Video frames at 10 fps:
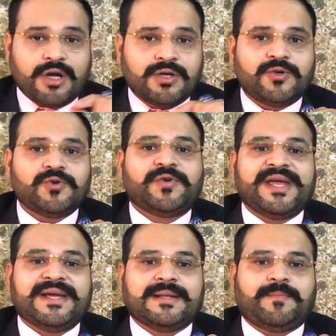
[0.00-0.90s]
order to
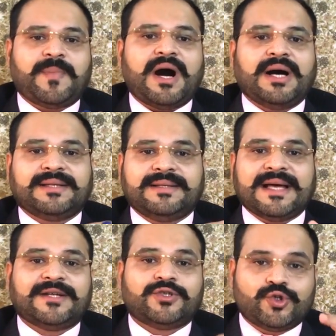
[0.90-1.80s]
take the path
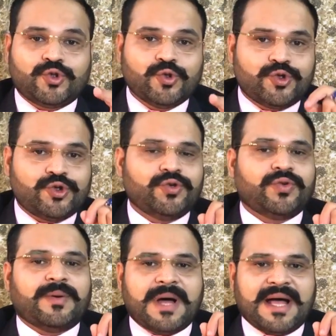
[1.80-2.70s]
that suits you
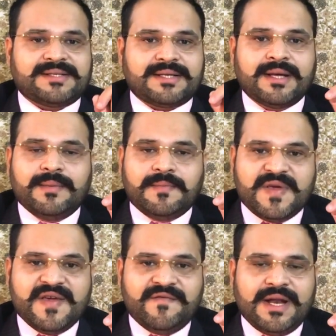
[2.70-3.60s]
the best,
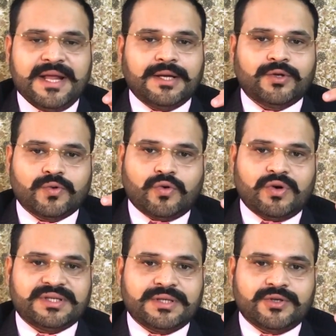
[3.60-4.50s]
be willing to
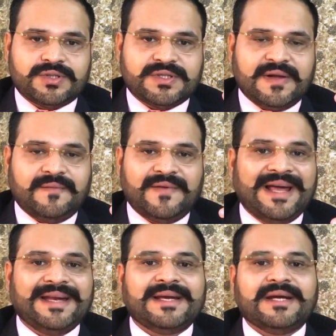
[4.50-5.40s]
question yourself
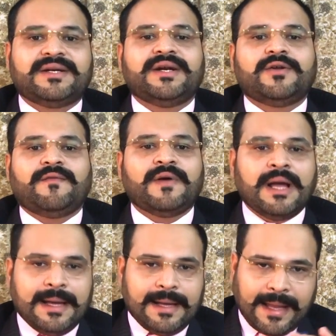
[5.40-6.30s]
and get rid of
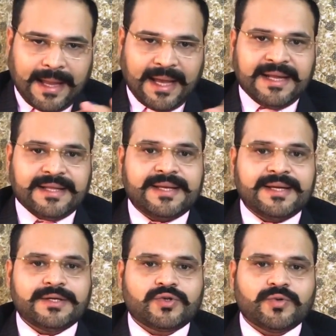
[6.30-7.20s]

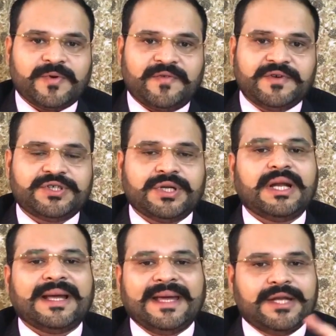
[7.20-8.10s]
anything
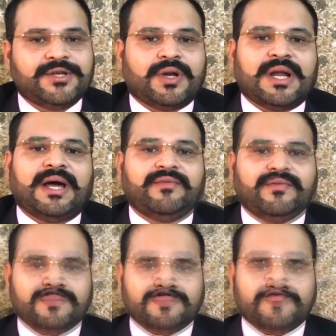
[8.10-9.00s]
superficial in your life.
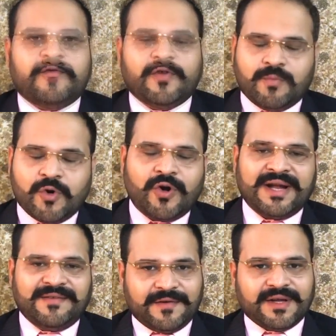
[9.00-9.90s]
For more
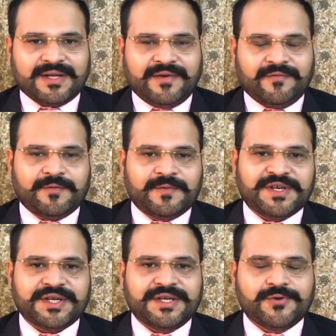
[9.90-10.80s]
and further
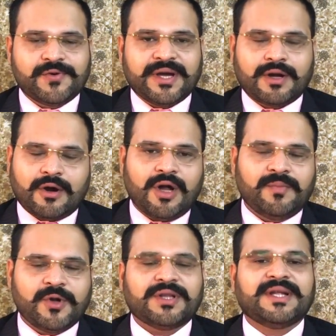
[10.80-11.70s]
information, you can call
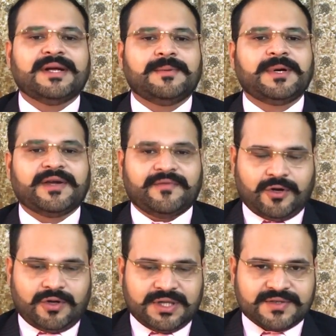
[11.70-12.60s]
me on the number given on the